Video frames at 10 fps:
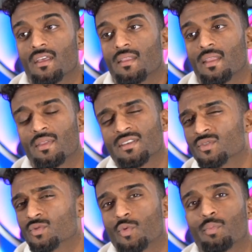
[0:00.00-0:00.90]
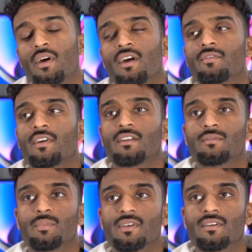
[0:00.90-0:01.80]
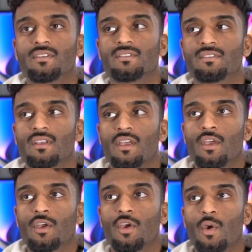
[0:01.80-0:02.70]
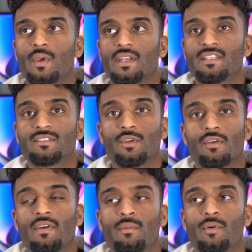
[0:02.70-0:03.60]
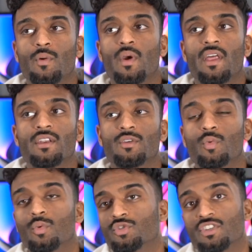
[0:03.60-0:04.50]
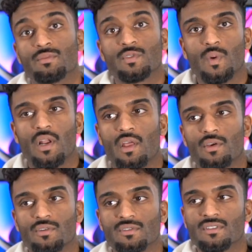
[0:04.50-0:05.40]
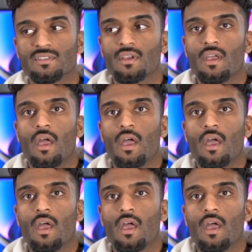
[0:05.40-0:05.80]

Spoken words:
Now this was all perfect because going into November when all gyms were closed,